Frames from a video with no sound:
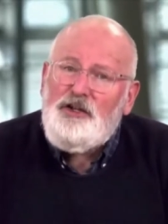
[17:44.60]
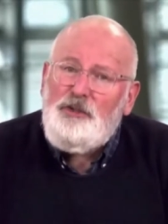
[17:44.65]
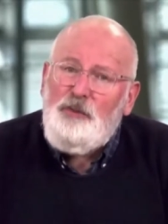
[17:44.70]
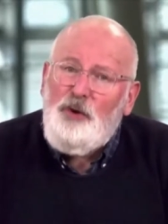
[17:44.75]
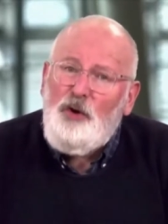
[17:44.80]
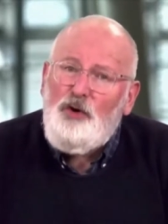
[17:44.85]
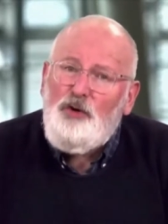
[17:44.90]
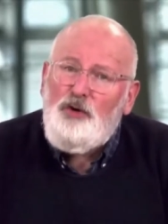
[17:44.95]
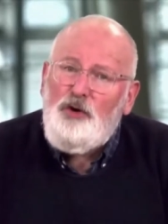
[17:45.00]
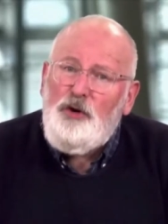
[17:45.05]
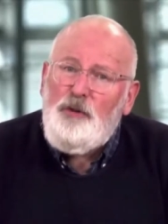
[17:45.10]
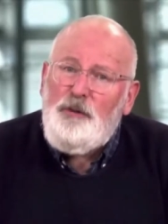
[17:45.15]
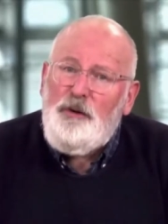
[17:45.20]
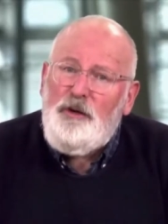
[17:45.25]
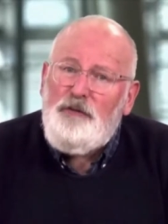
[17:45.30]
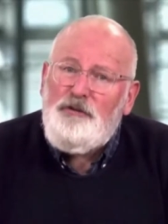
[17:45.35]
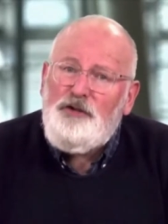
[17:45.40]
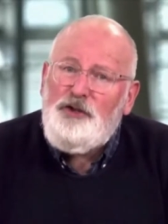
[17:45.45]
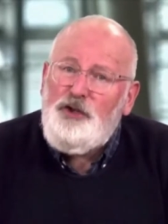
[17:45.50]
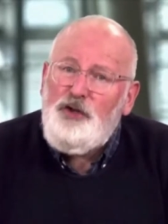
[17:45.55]
a small group
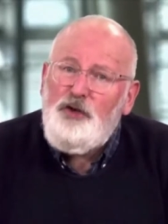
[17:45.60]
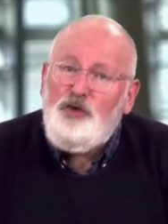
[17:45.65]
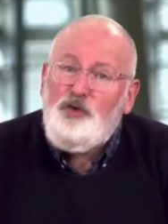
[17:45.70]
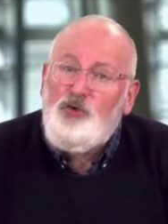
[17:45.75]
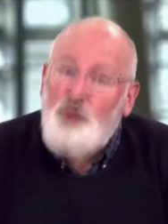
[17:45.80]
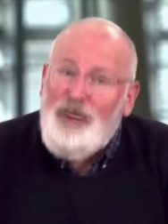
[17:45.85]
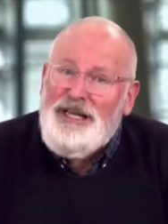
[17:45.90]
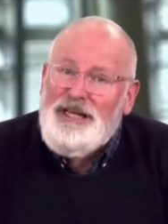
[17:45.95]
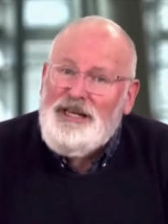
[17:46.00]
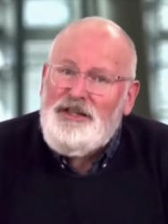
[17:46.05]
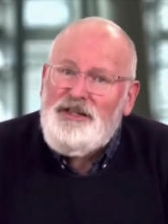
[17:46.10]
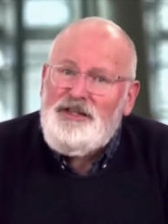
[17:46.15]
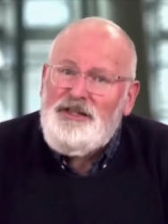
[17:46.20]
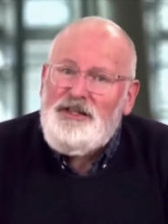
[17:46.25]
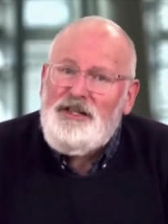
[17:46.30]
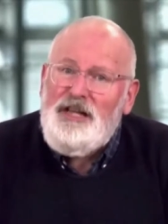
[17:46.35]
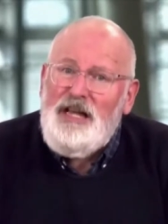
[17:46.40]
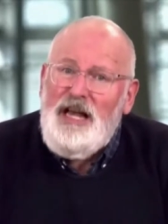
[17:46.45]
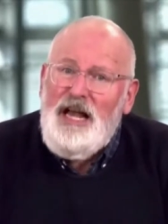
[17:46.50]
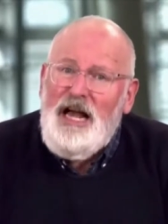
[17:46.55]
of huge
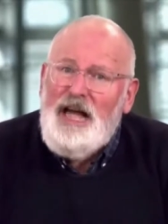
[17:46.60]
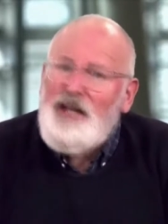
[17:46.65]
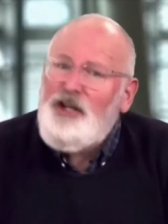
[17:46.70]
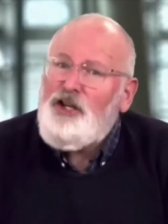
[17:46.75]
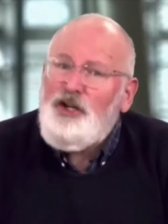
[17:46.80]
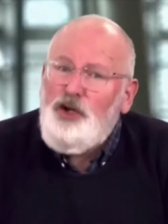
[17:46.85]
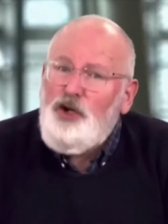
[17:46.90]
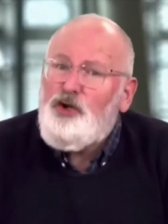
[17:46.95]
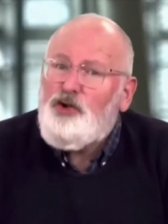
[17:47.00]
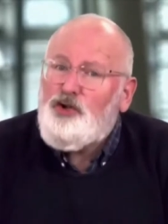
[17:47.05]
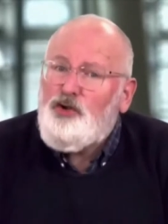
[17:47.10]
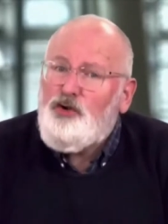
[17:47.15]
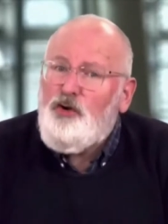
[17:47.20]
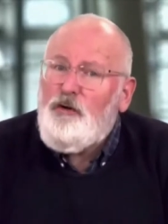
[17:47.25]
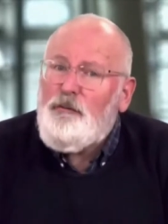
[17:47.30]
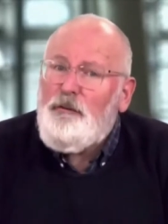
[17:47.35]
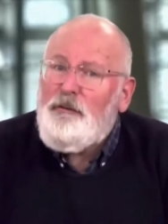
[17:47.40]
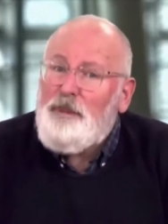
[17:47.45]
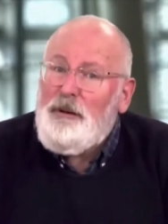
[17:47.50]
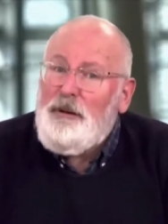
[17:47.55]
winners and a huge
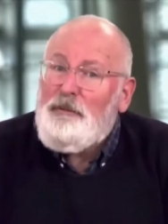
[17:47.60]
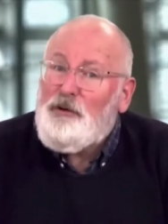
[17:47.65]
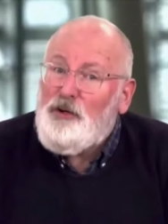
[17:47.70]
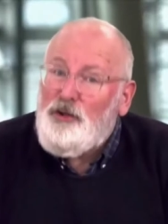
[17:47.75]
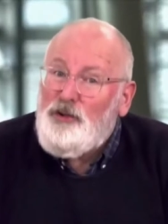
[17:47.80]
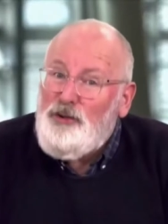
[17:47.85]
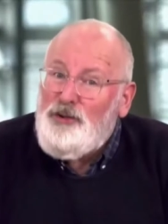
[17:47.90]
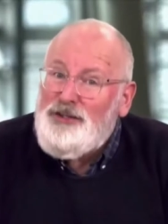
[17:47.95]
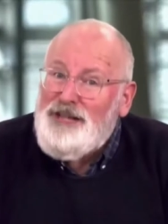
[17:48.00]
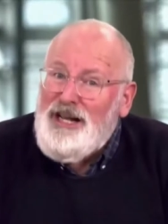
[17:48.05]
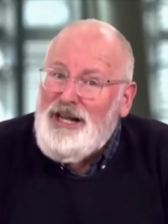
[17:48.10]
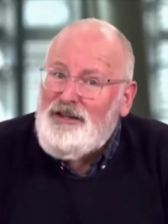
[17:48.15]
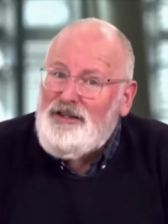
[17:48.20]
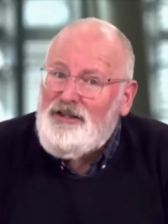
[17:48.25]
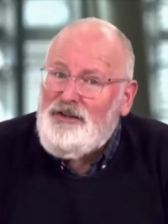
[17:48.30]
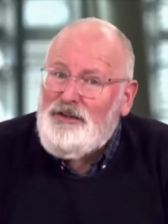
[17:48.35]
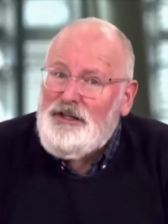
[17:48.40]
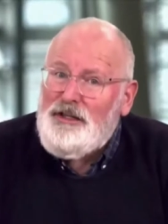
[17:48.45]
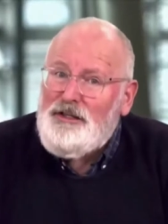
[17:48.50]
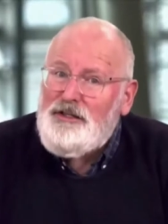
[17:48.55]
group of people who lose out
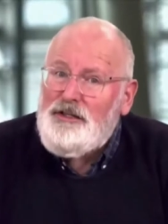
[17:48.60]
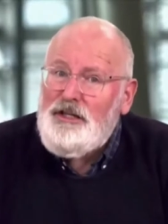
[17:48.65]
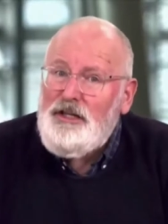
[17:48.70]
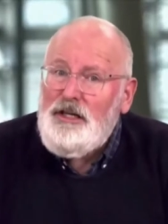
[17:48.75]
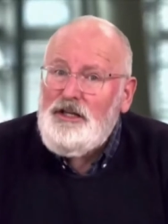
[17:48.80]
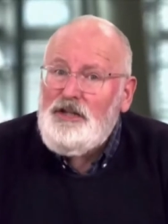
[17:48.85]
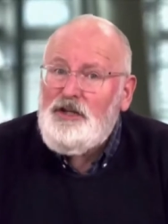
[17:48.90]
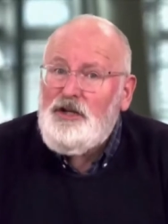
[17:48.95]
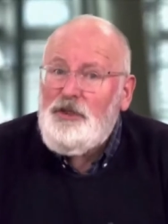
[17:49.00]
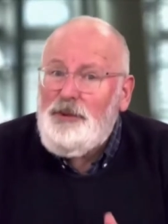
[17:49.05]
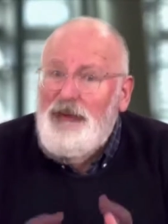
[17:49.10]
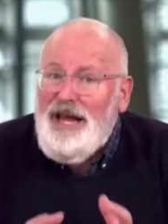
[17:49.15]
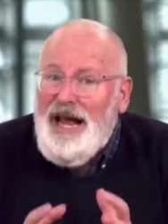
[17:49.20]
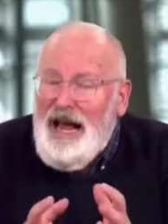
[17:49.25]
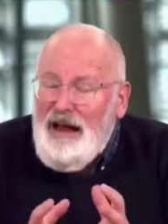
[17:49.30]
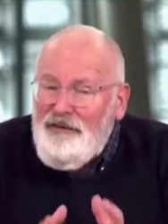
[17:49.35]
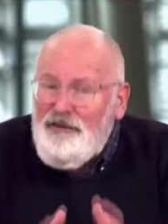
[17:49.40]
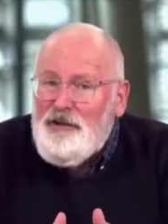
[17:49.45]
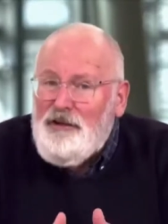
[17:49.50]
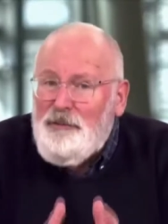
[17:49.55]
on this. So we
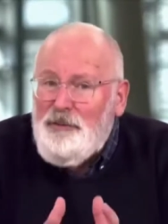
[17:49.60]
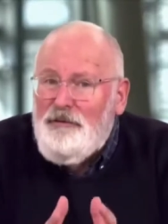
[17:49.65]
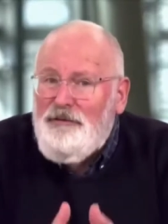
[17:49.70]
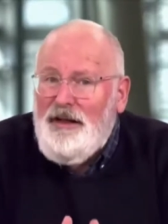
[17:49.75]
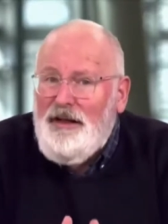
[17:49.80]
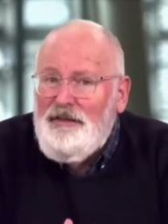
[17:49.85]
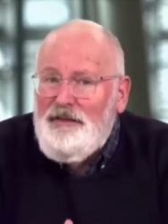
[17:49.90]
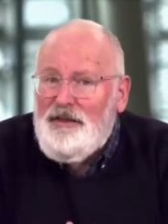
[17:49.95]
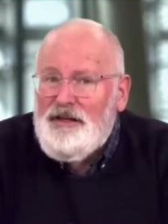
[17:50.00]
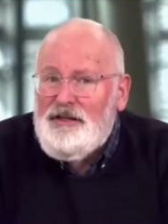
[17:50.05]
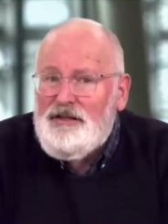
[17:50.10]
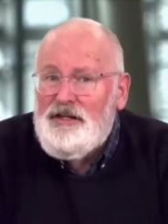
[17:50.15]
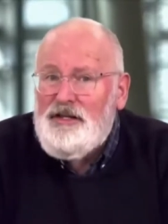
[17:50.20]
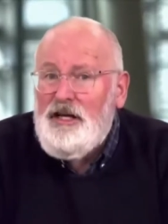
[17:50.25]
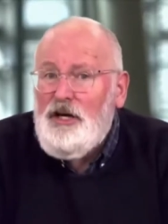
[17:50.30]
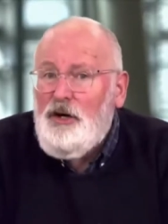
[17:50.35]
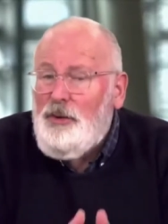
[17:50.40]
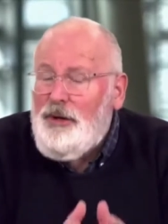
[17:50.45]
have to prevent this.